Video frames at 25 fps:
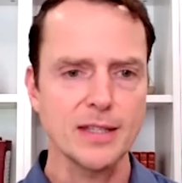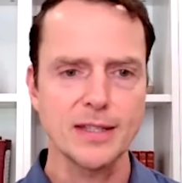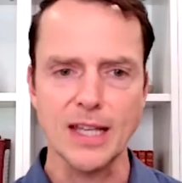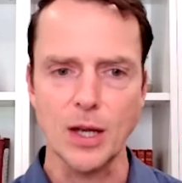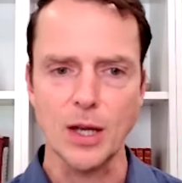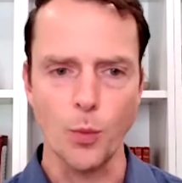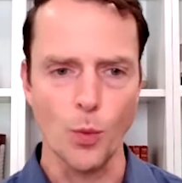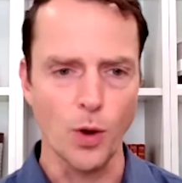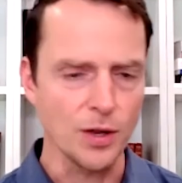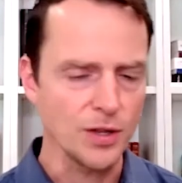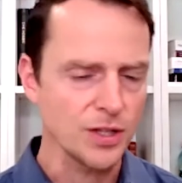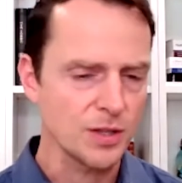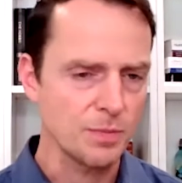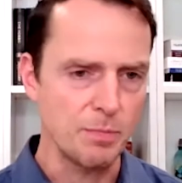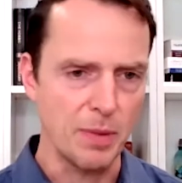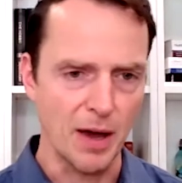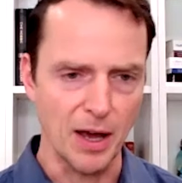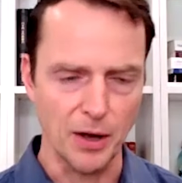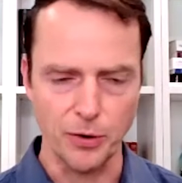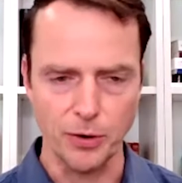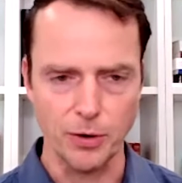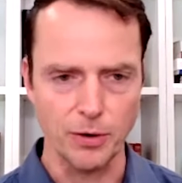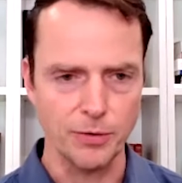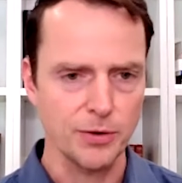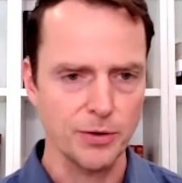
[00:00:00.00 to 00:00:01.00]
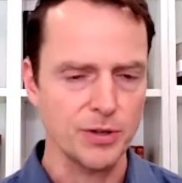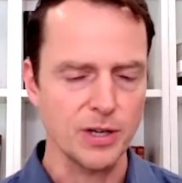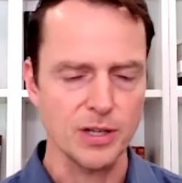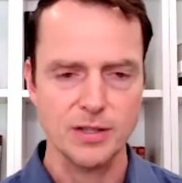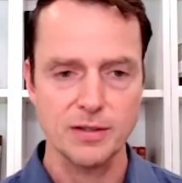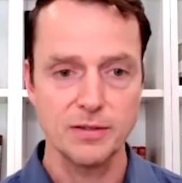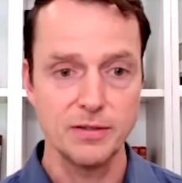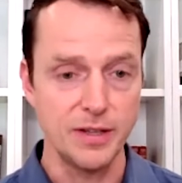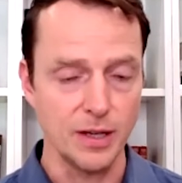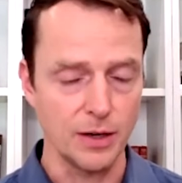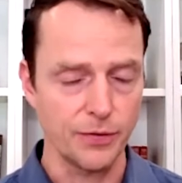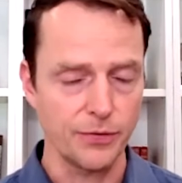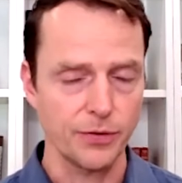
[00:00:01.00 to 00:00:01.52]
to say one's better they're
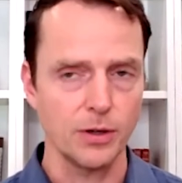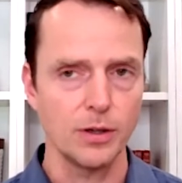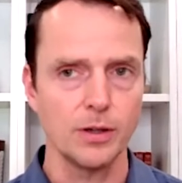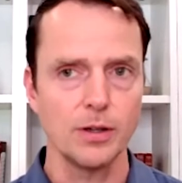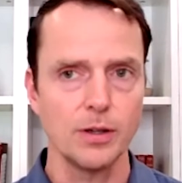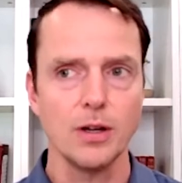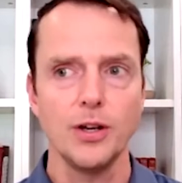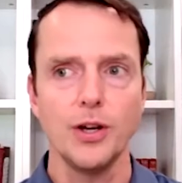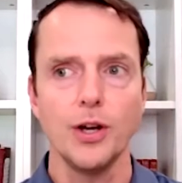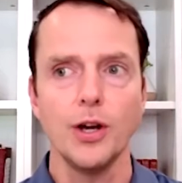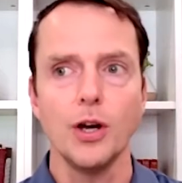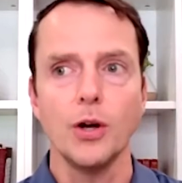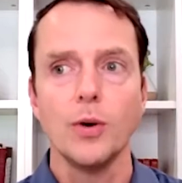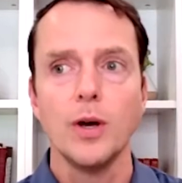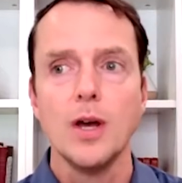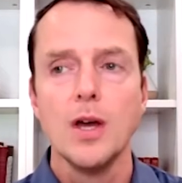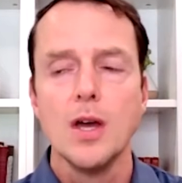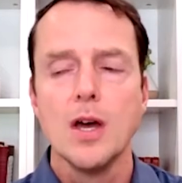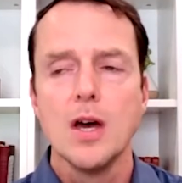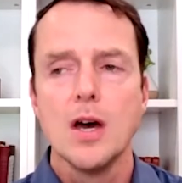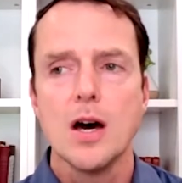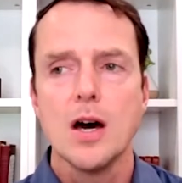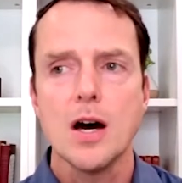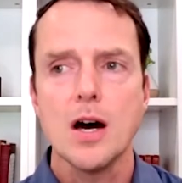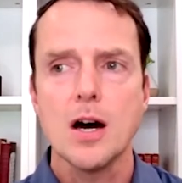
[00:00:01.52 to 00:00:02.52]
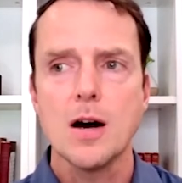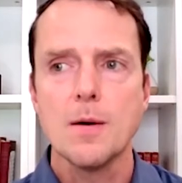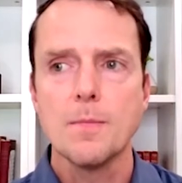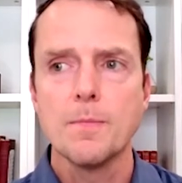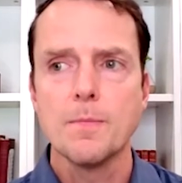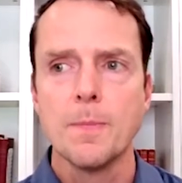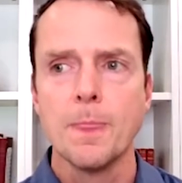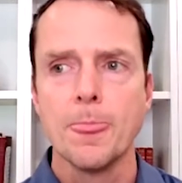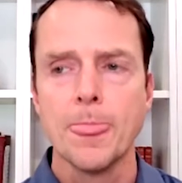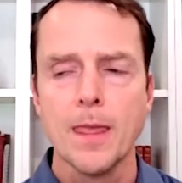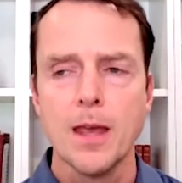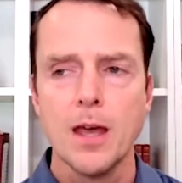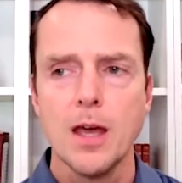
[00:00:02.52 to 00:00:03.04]
just different you know
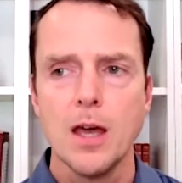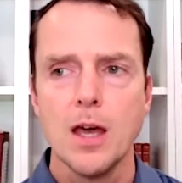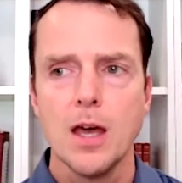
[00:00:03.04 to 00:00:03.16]
um,